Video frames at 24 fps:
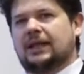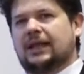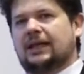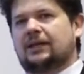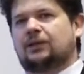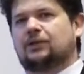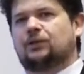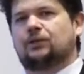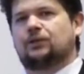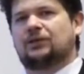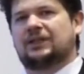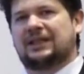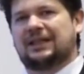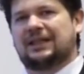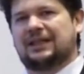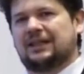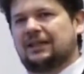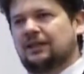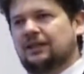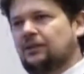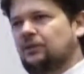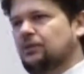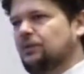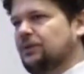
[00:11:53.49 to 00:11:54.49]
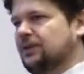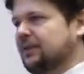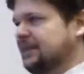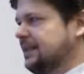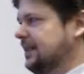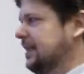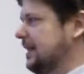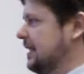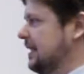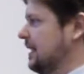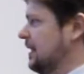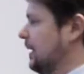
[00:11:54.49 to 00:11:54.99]
and to deal
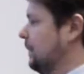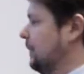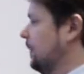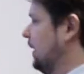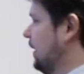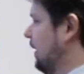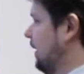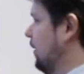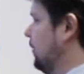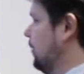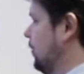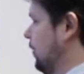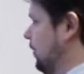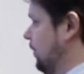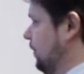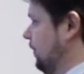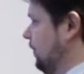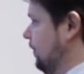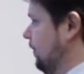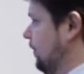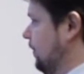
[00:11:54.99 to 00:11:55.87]
with this limitation.